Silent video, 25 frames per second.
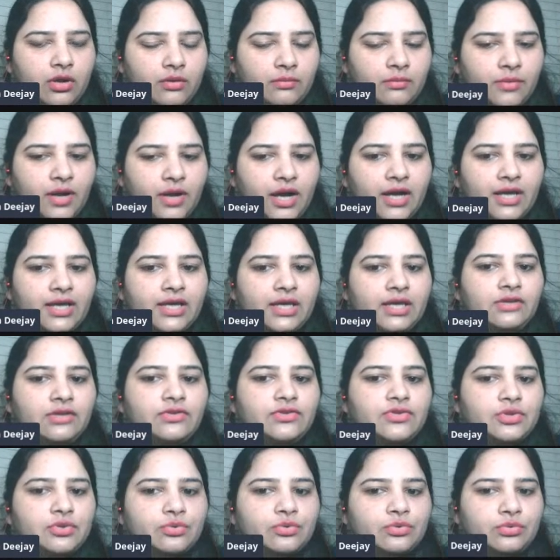
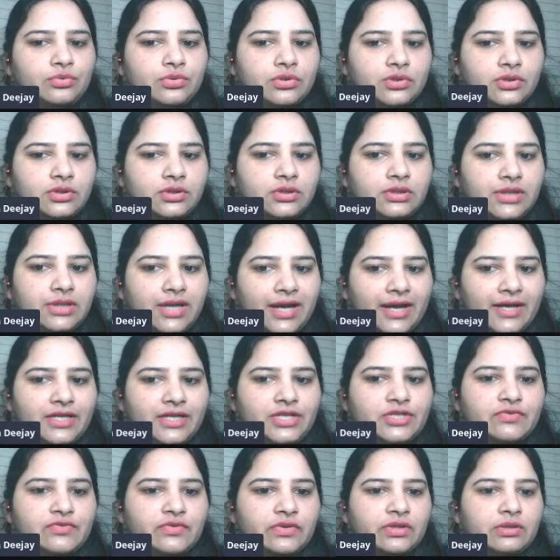barking through the
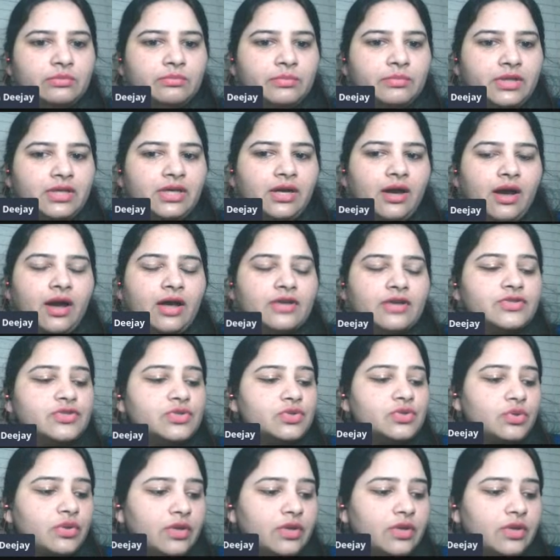night will be asked